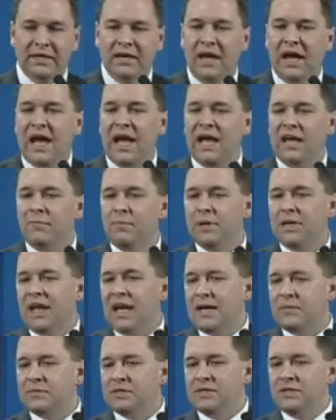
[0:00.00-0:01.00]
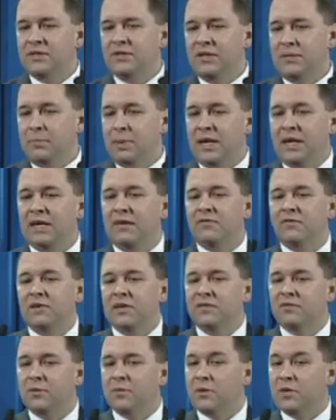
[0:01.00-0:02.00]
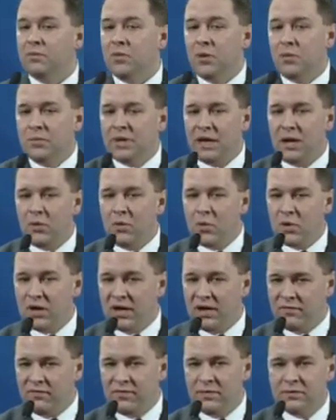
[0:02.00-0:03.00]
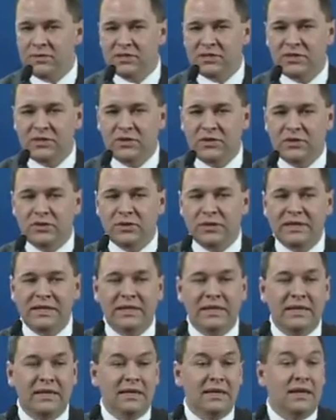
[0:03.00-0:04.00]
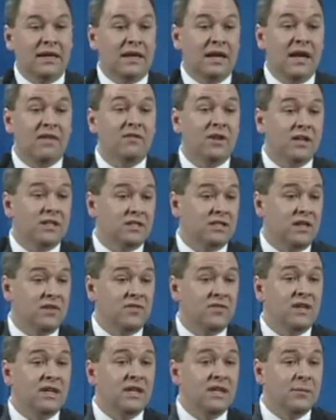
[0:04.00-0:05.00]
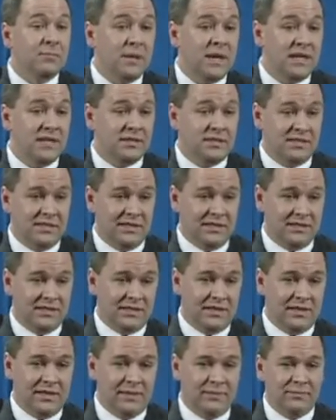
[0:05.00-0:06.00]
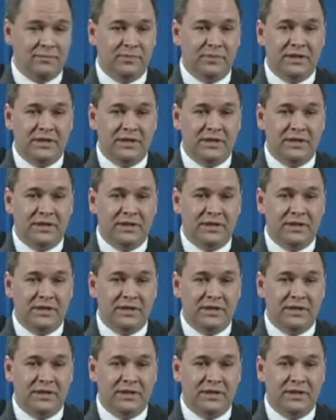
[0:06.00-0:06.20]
I have been absolutely pain-free from the moment I woke up from the surgery and have not suffered any pain since then.